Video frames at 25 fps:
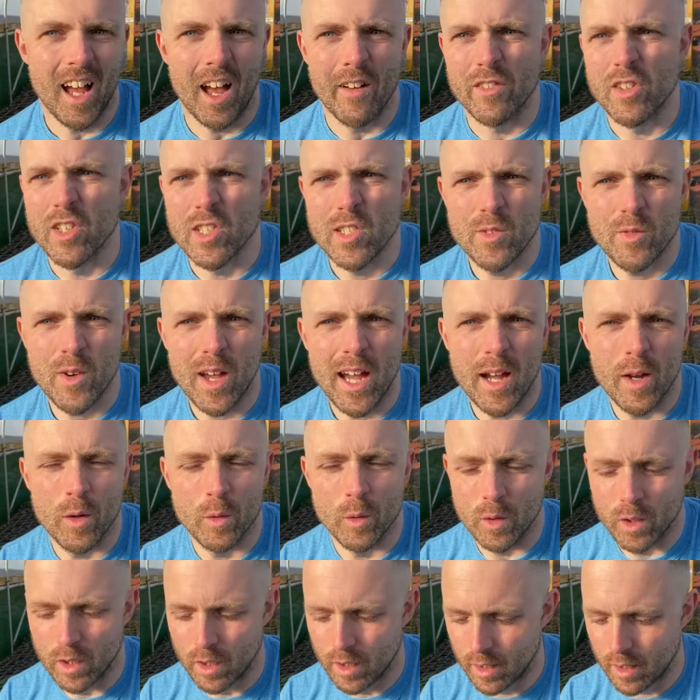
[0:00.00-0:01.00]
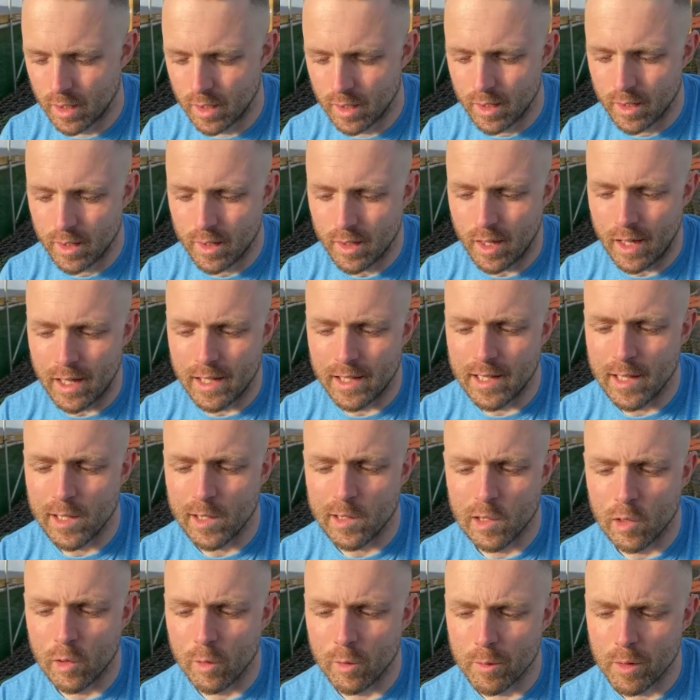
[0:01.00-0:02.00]
I've just found a
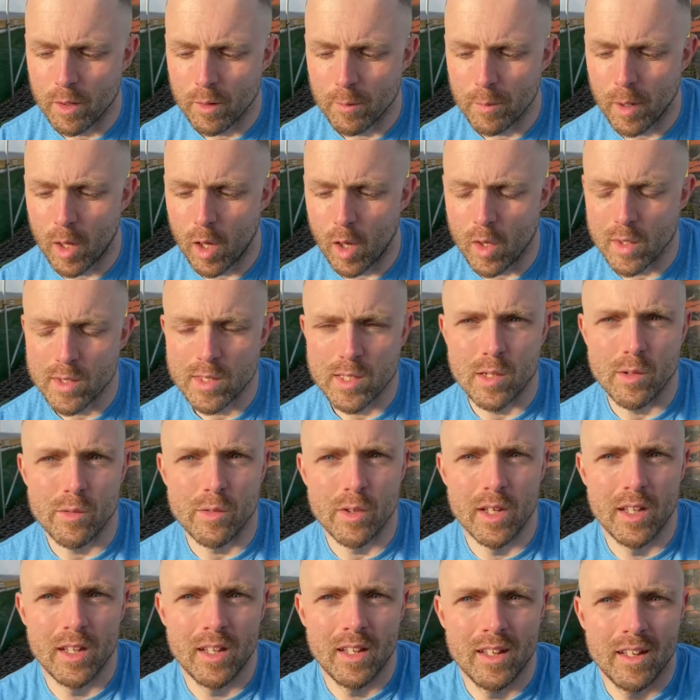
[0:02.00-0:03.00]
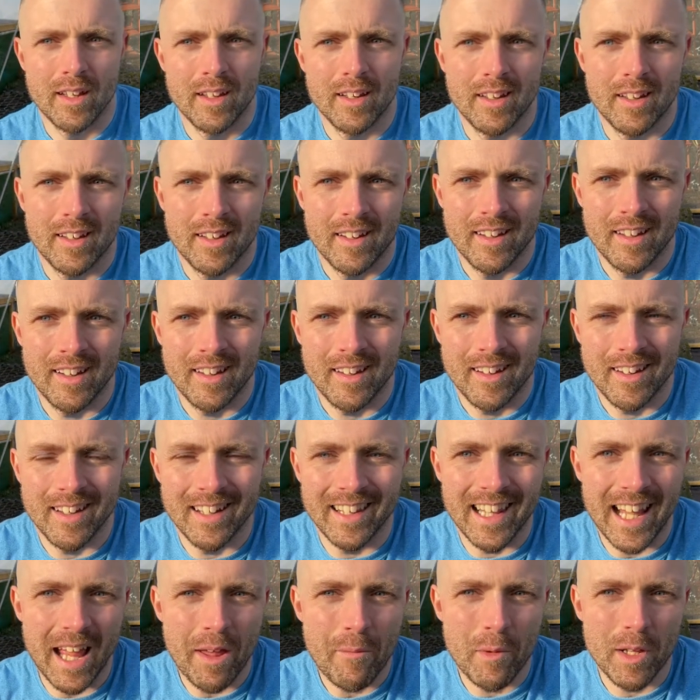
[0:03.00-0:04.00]
little pot of
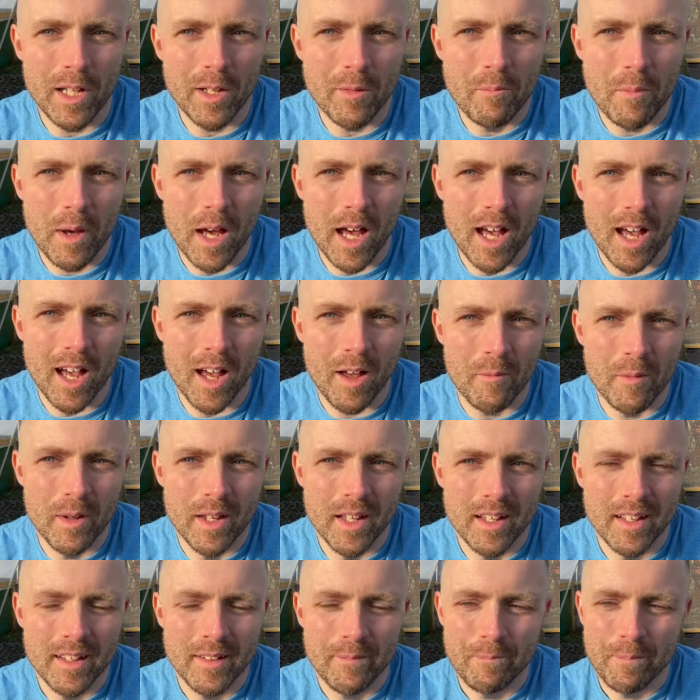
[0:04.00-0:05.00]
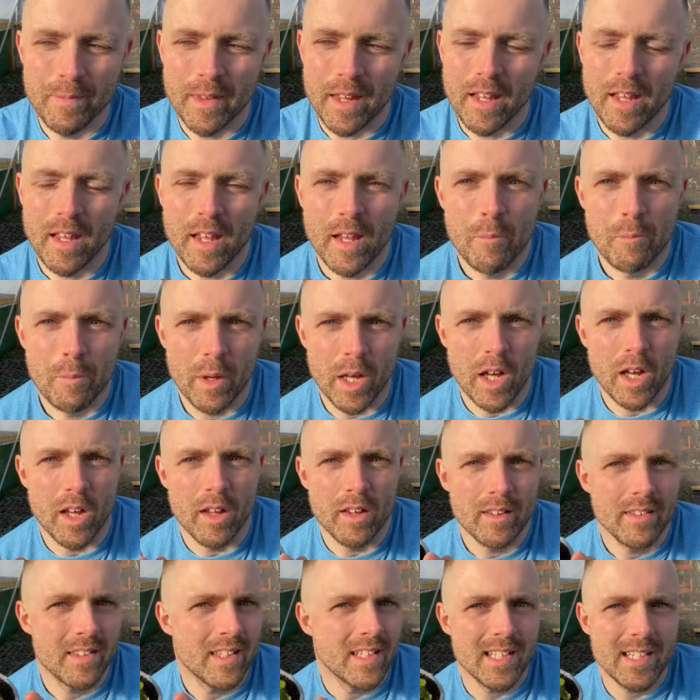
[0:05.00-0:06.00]
lemon balm, but
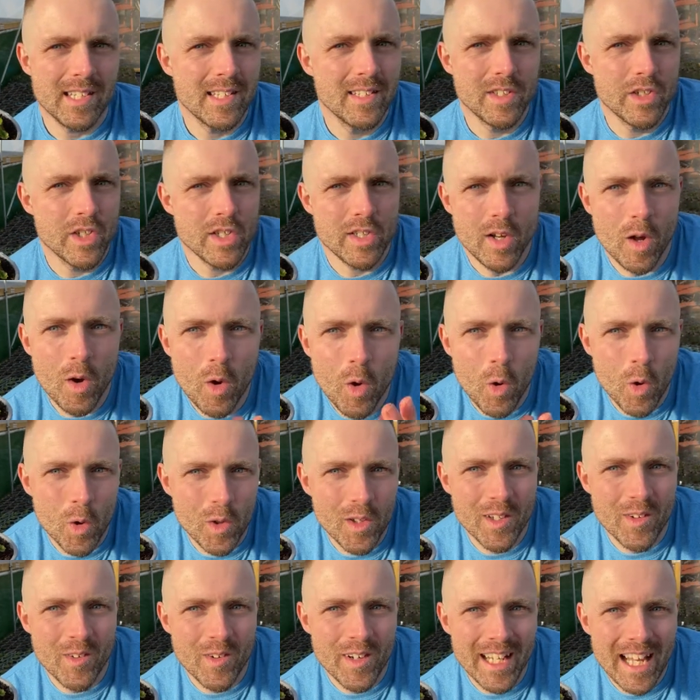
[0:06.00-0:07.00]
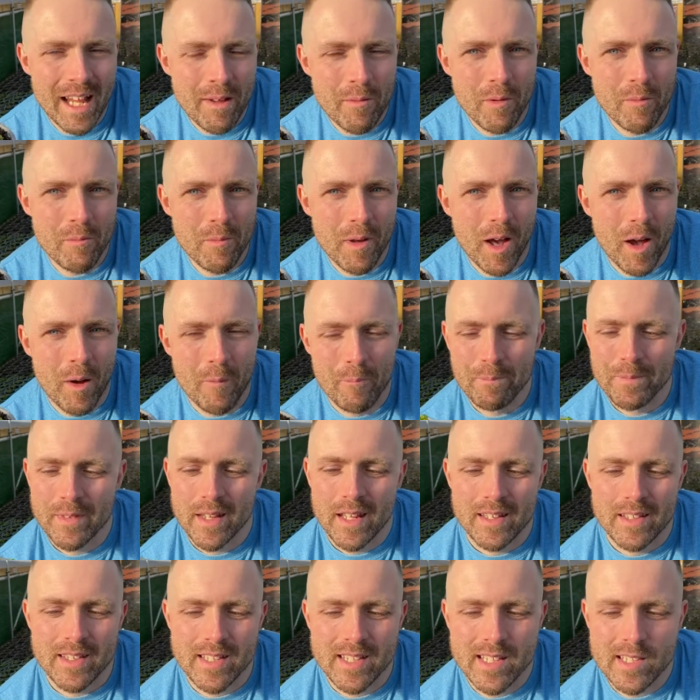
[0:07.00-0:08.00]
this isn't just ordinary lemon balm.
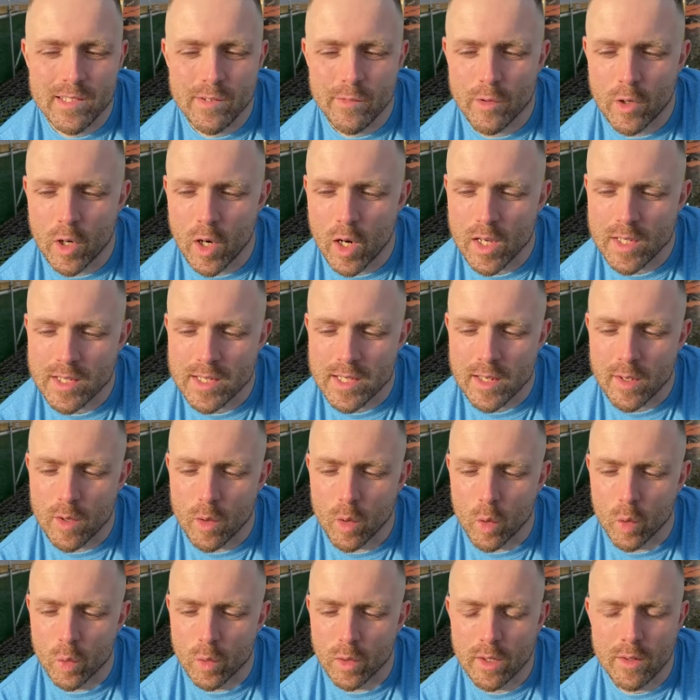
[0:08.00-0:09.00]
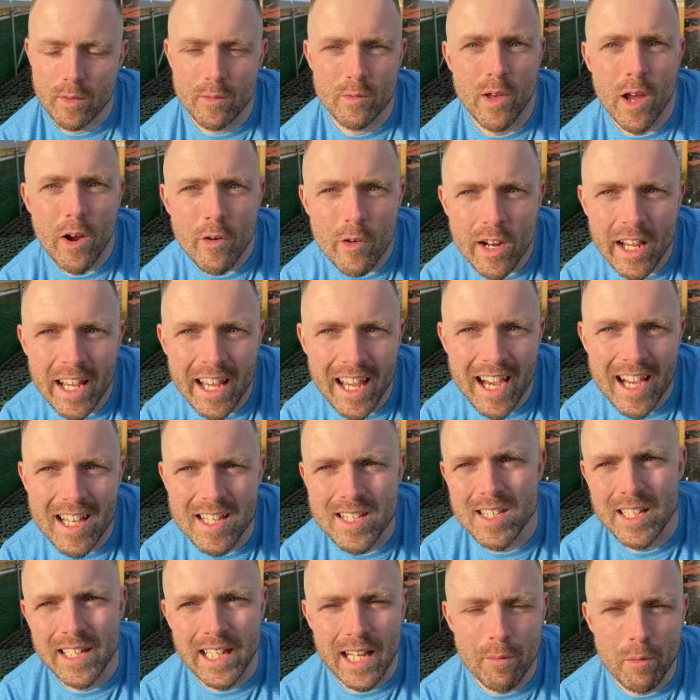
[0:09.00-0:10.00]
This is a variety called
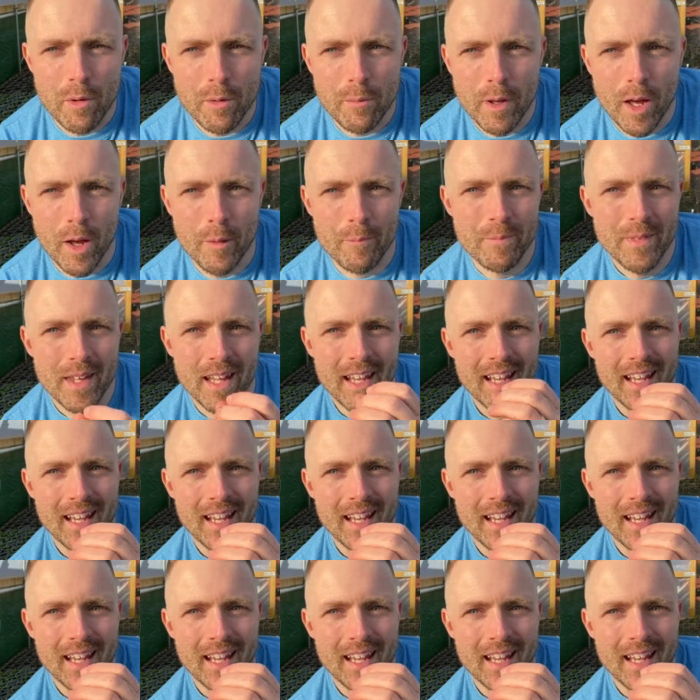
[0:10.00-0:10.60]
variegated lemon balm.